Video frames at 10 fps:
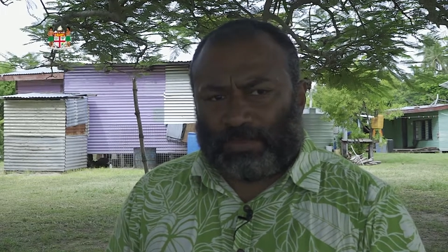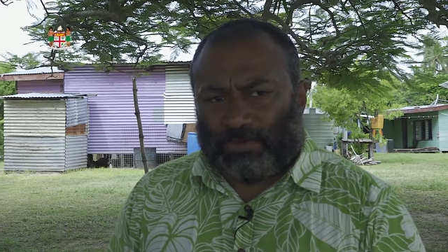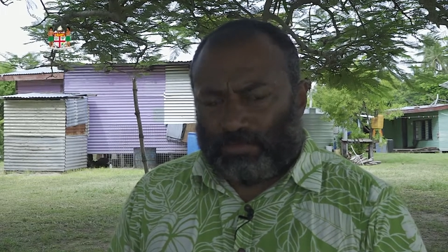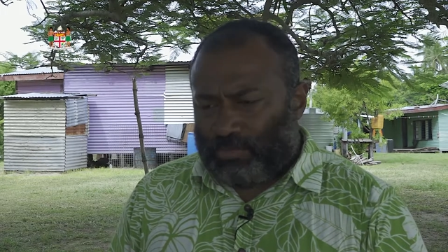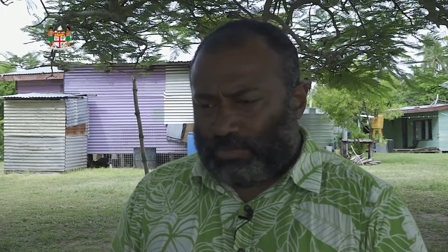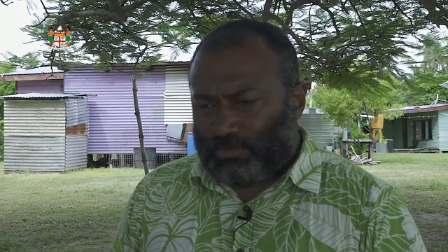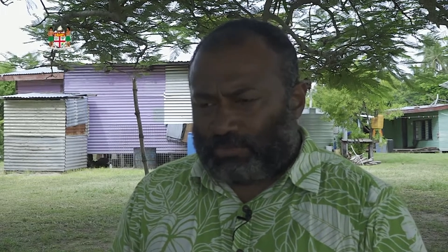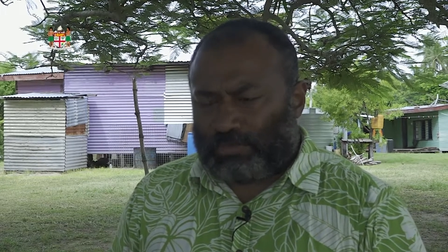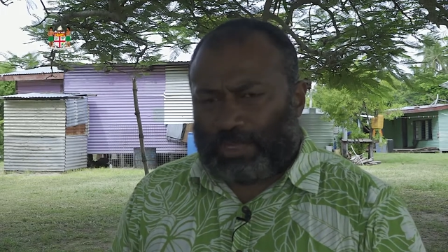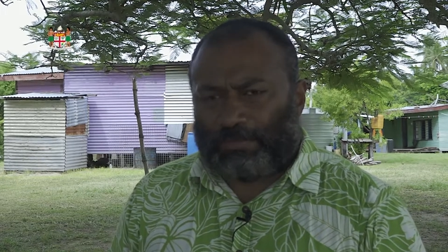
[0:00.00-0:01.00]
we want to
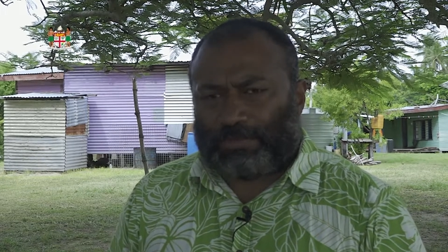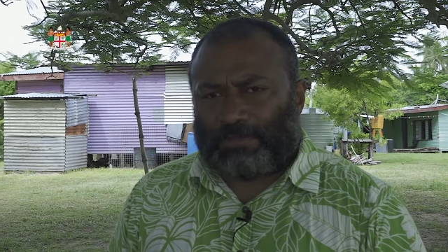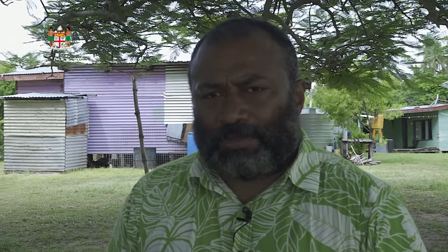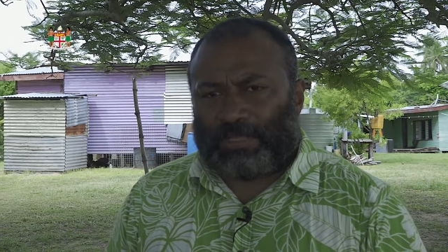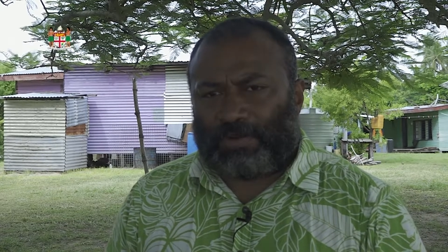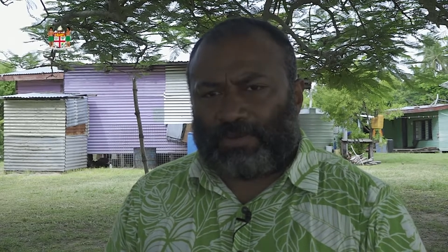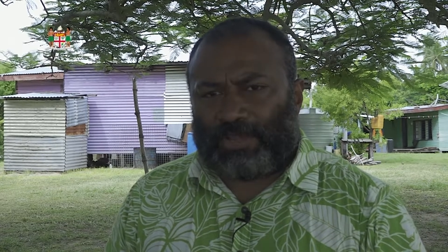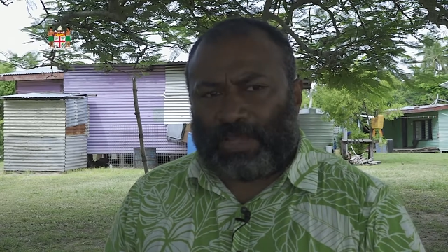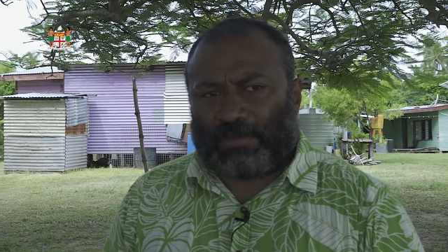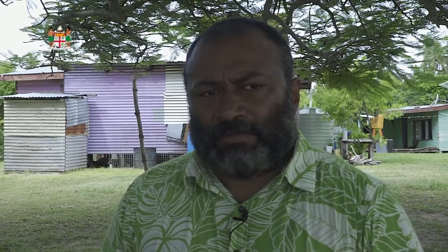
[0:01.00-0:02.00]
also help them in that
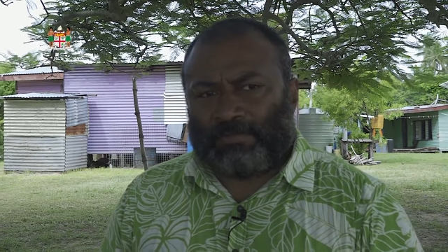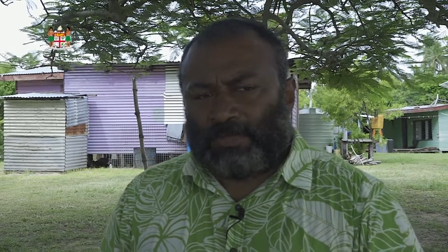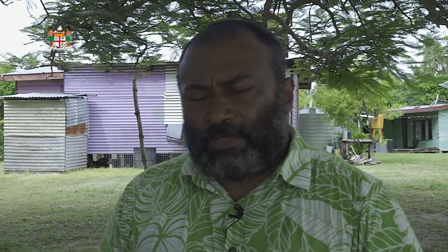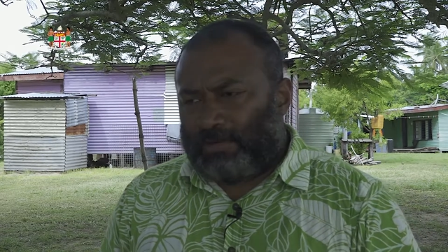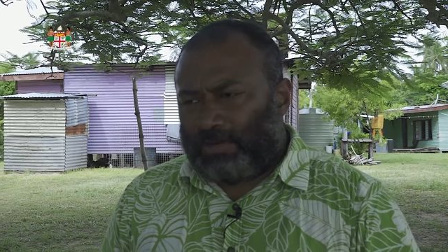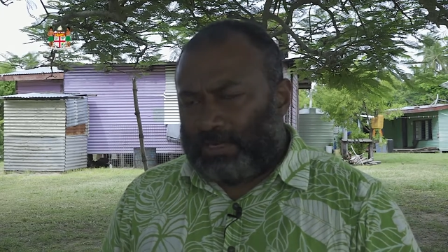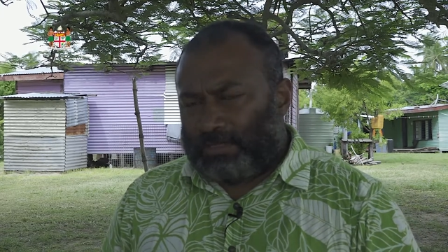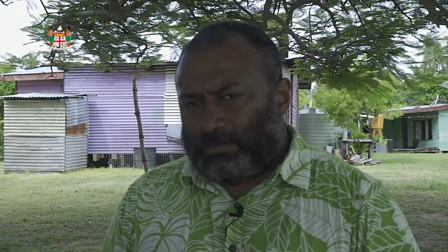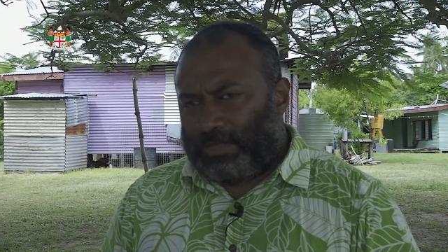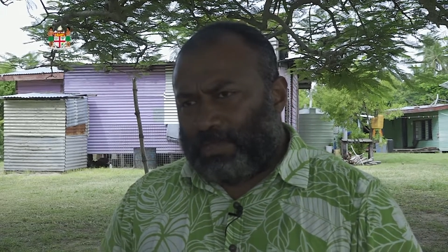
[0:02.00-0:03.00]
regard, really
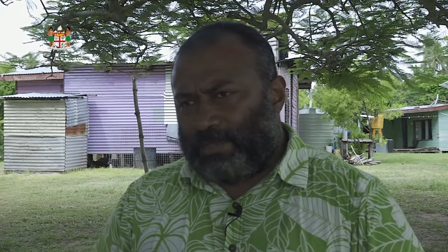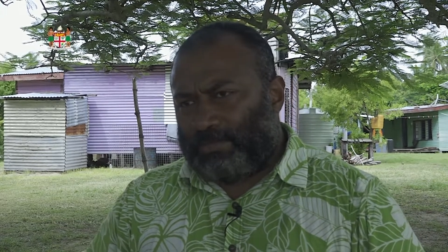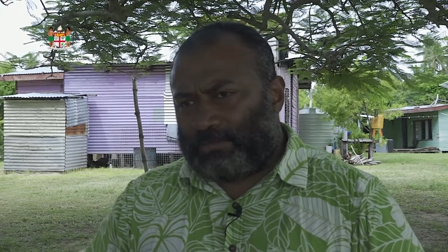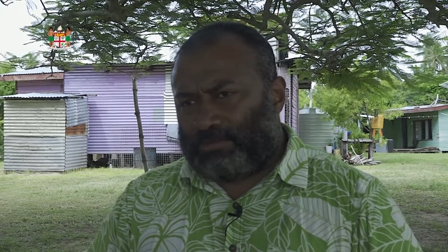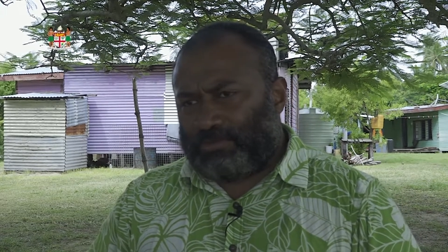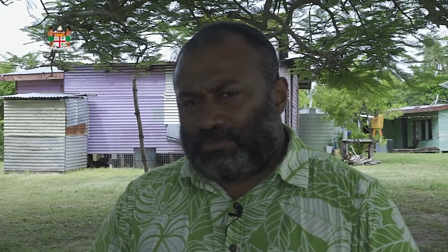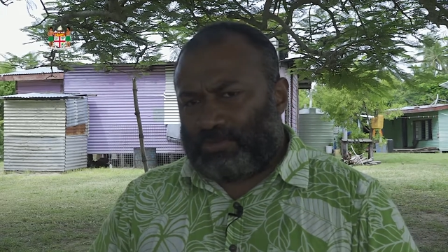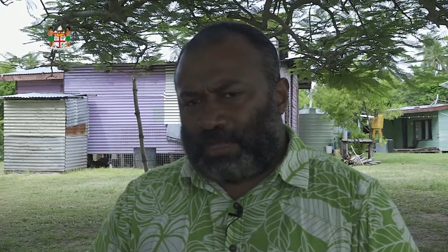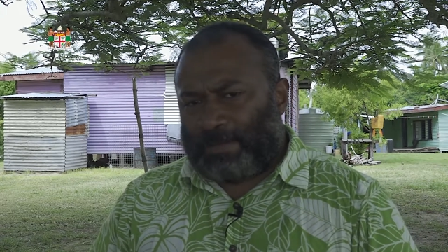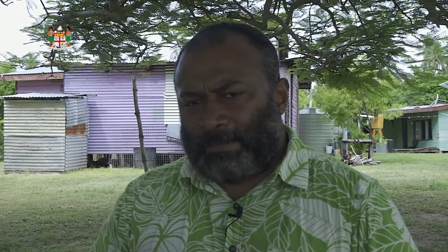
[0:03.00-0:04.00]
in being able
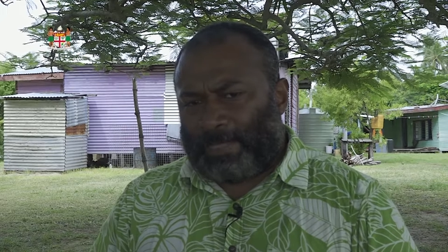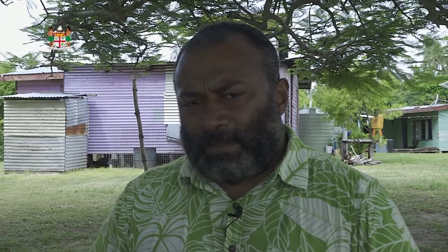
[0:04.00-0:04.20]
to